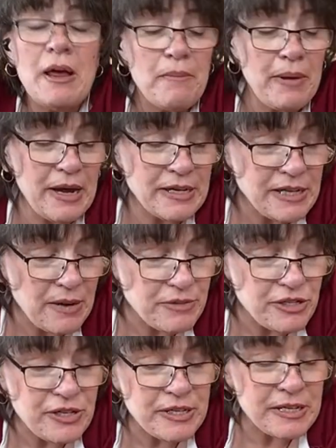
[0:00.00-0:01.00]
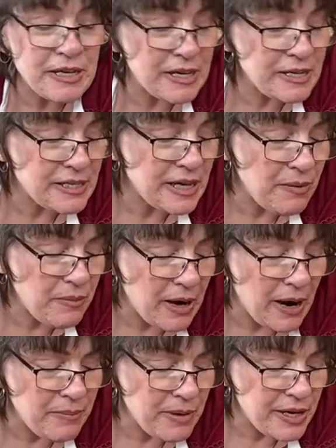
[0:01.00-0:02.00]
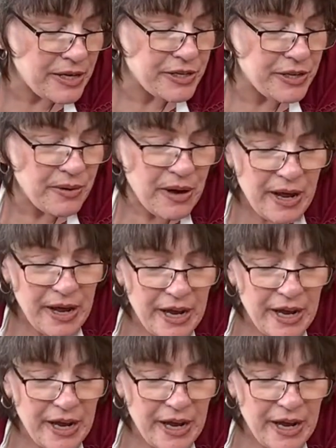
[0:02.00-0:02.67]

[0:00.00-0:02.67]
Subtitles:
Because I was just going to say, what I'm going to do